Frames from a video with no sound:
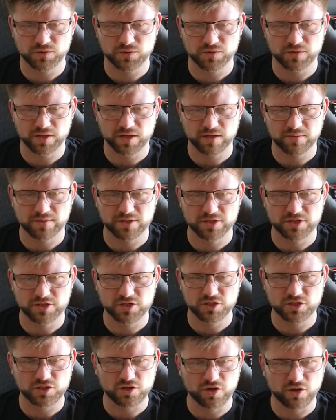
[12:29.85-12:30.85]
the image.
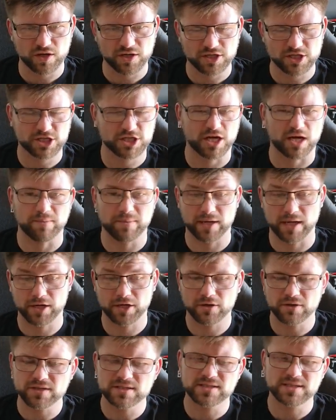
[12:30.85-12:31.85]
It's not as sharp, and I
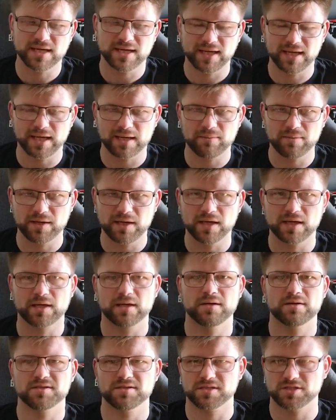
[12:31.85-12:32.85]
know it's 1080p, and I
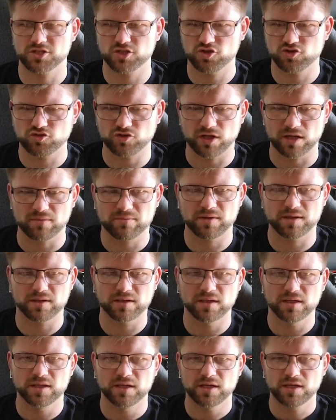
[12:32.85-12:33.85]
know it's a stream, but
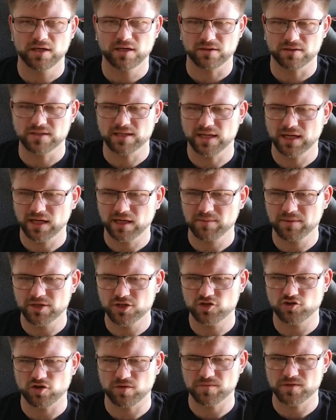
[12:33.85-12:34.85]
you know, 1080p
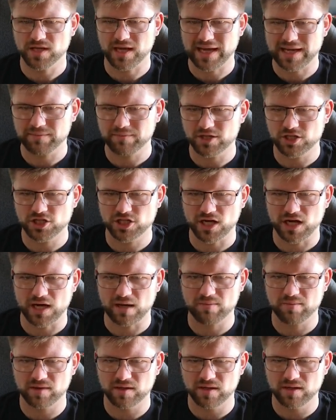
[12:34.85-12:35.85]
streams can be
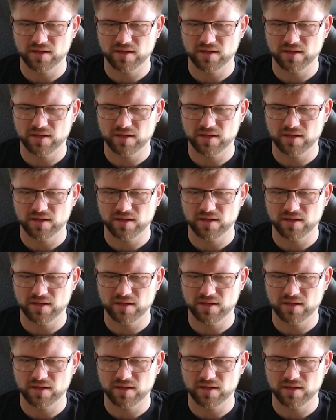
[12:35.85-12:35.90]
sharp.